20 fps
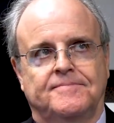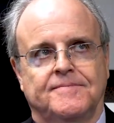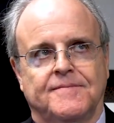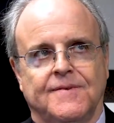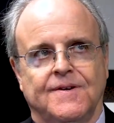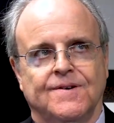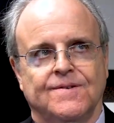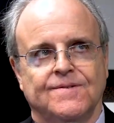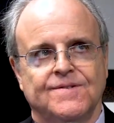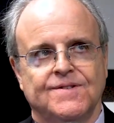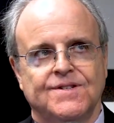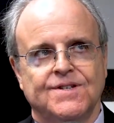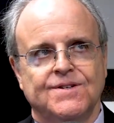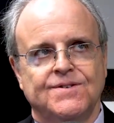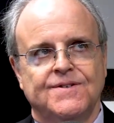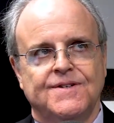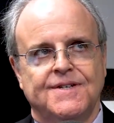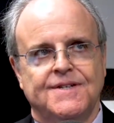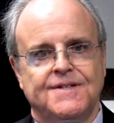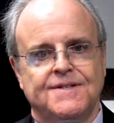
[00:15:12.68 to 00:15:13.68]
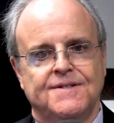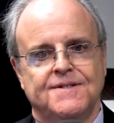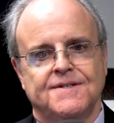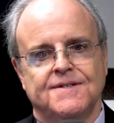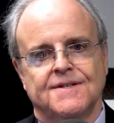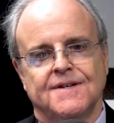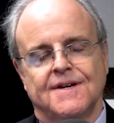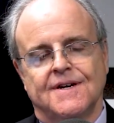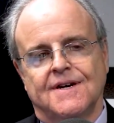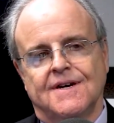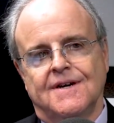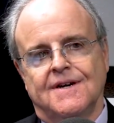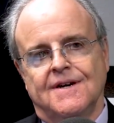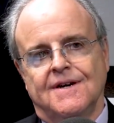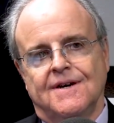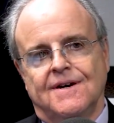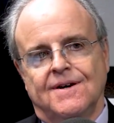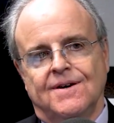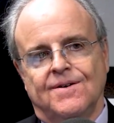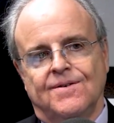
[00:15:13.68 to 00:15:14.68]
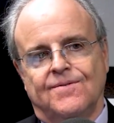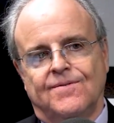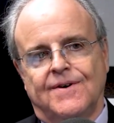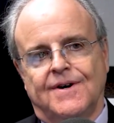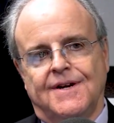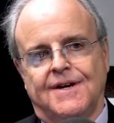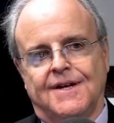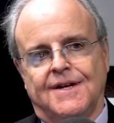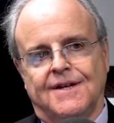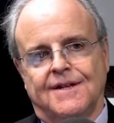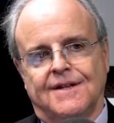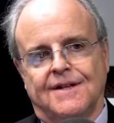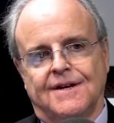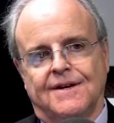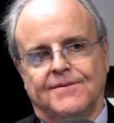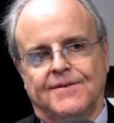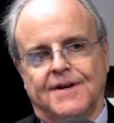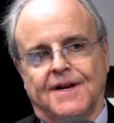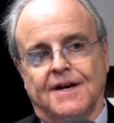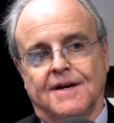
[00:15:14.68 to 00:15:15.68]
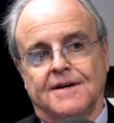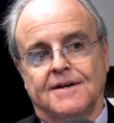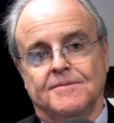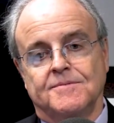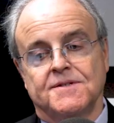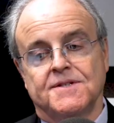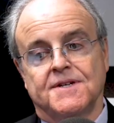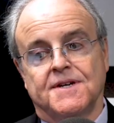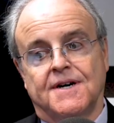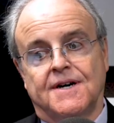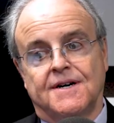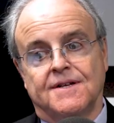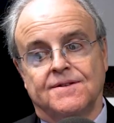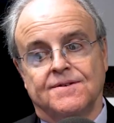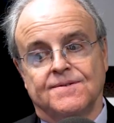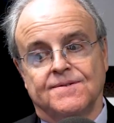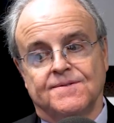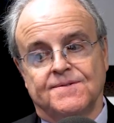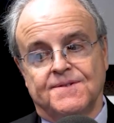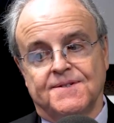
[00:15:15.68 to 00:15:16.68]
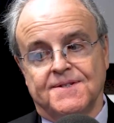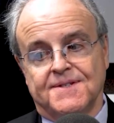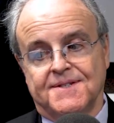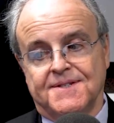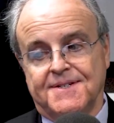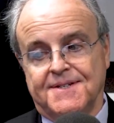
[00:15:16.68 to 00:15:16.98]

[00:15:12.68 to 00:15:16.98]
your duties when it comes to others,